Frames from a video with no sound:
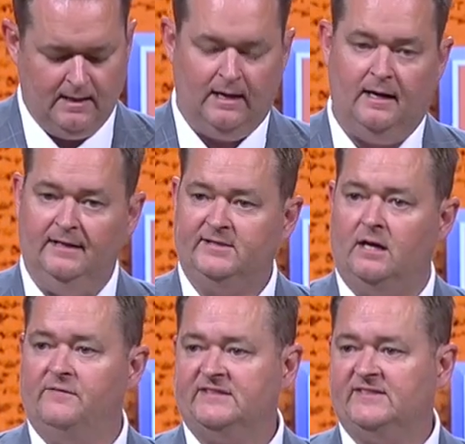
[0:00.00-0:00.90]
A
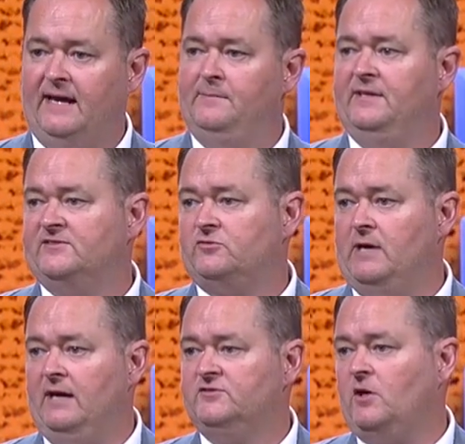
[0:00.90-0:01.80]
ton of excitement that
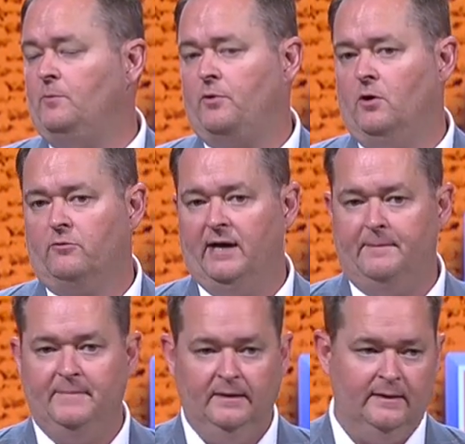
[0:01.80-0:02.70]
surrounds our program.